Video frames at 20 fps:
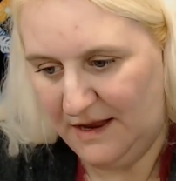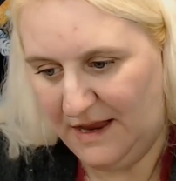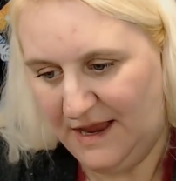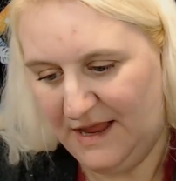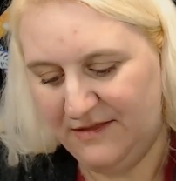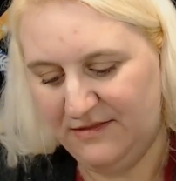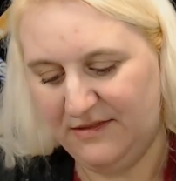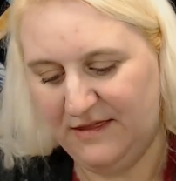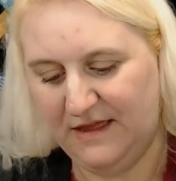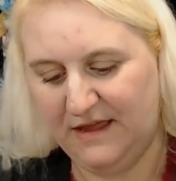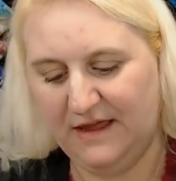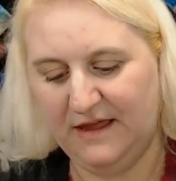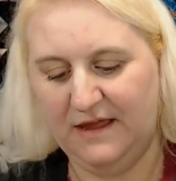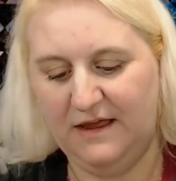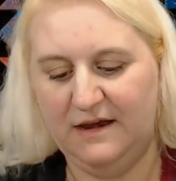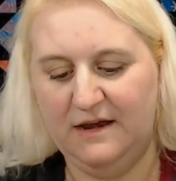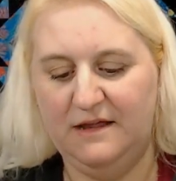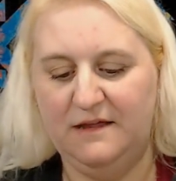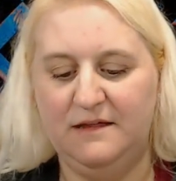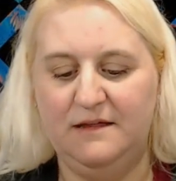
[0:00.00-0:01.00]
And
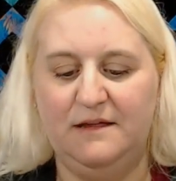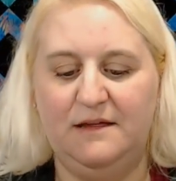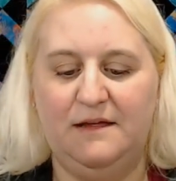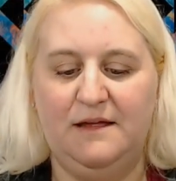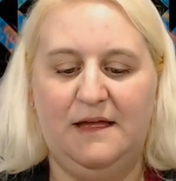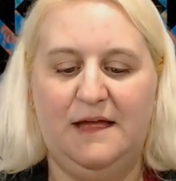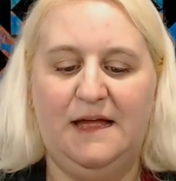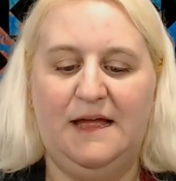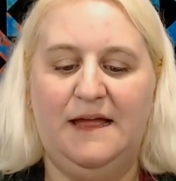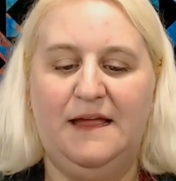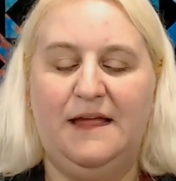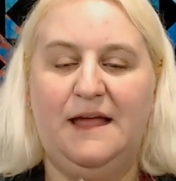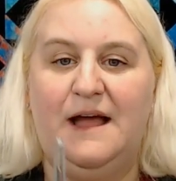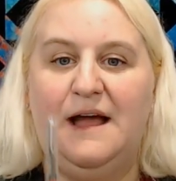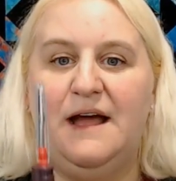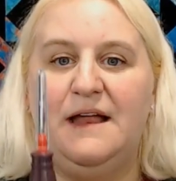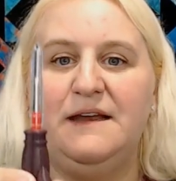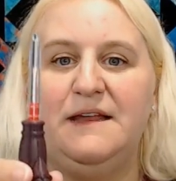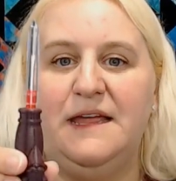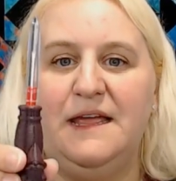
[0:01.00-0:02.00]
then I got